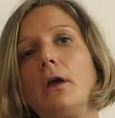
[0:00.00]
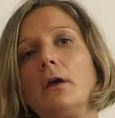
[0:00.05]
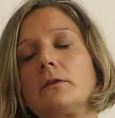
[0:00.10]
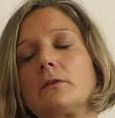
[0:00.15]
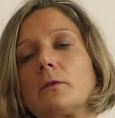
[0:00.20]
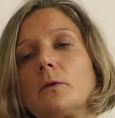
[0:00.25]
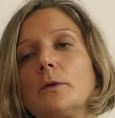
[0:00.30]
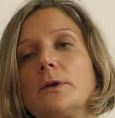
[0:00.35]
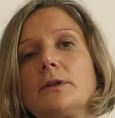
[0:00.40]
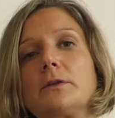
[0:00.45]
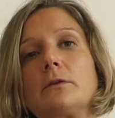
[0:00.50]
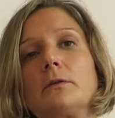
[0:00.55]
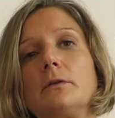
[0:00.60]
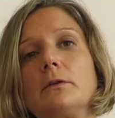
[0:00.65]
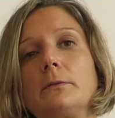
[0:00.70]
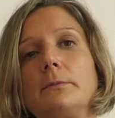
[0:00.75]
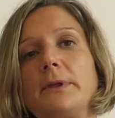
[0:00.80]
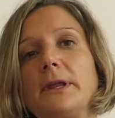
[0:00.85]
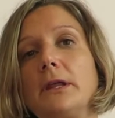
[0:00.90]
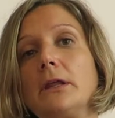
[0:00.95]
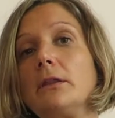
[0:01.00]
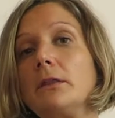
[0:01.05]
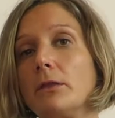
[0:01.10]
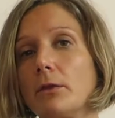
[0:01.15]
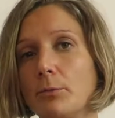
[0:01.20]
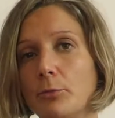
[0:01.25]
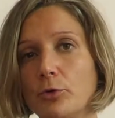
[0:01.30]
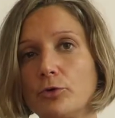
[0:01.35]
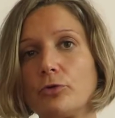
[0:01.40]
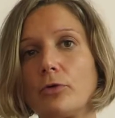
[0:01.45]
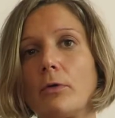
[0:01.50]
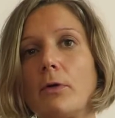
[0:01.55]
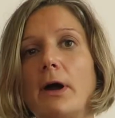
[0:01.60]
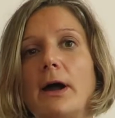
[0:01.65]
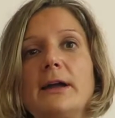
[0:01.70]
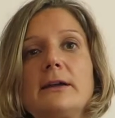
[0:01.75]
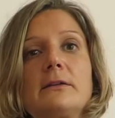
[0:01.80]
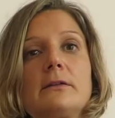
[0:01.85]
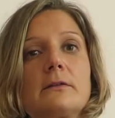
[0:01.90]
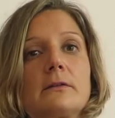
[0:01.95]
So it could be
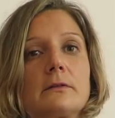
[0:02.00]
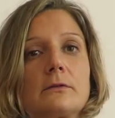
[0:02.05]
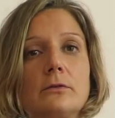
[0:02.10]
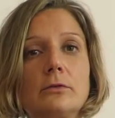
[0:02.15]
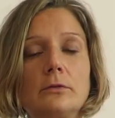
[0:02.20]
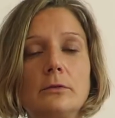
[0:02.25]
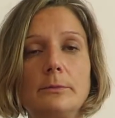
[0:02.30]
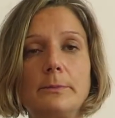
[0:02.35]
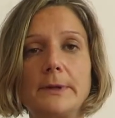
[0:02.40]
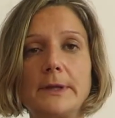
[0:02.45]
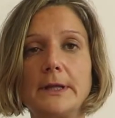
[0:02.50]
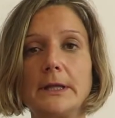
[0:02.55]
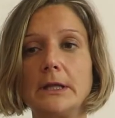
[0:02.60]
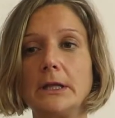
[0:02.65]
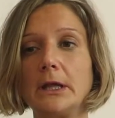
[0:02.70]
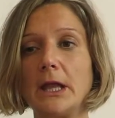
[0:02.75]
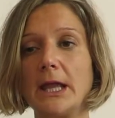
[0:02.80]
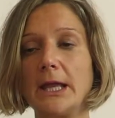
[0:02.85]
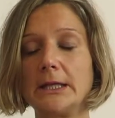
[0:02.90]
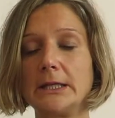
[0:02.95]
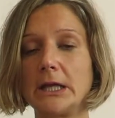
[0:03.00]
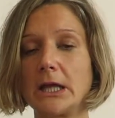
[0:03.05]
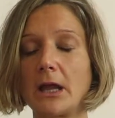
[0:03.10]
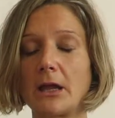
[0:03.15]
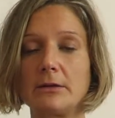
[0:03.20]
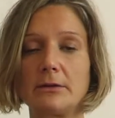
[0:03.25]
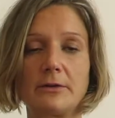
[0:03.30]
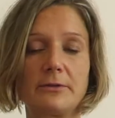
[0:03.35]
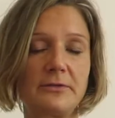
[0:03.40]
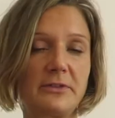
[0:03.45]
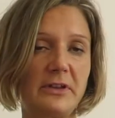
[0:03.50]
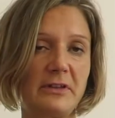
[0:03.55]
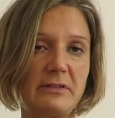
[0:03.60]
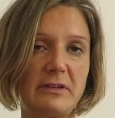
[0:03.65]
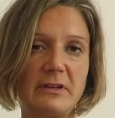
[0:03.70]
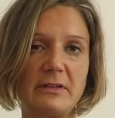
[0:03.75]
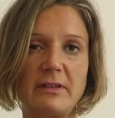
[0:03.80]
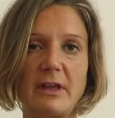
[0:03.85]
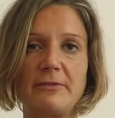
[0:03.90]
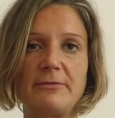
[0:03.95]
pneumothorax, could be any kind of
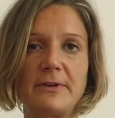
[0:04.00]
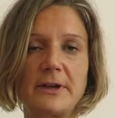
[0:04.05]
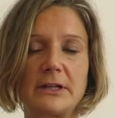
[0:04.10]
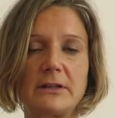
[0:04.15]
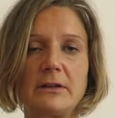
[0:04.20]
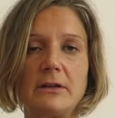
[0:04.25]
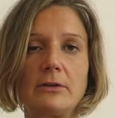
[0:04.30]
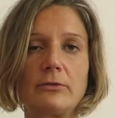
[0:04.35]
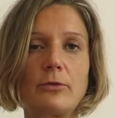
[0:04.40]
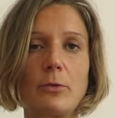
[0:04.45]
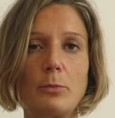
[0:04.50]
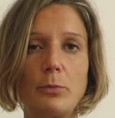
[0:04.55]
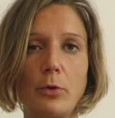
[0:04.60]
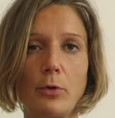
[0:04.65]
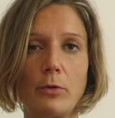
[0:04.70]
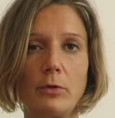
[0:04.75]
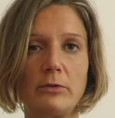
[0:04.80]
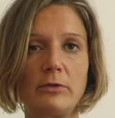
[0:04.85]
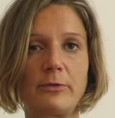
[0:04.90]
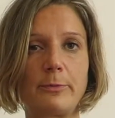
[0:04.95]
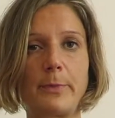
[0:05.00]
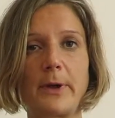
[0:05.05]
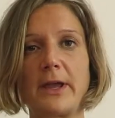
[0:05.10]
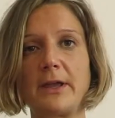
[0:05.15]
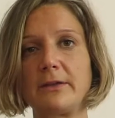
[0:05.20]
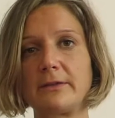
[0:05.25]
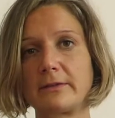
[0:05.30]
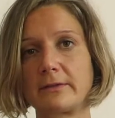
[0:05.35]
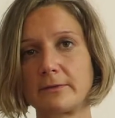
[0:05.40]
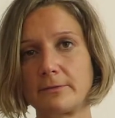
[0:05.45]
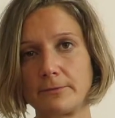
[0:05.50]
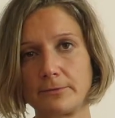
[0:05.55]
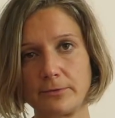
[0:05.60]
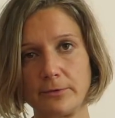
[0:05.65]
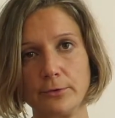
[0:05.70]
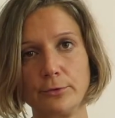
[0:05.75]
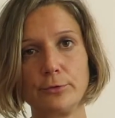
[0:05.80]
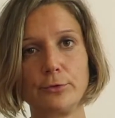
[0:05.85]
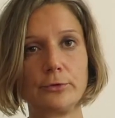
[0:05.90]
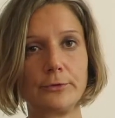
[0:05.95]
disease affecting the pleural space,
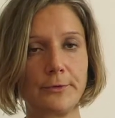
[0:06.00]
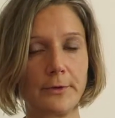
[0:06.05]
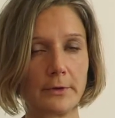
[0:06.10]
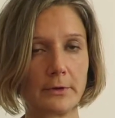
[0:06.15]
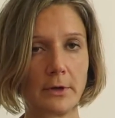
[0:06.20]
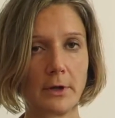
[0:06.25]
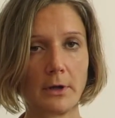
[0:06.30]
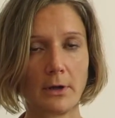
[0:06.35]
fluid,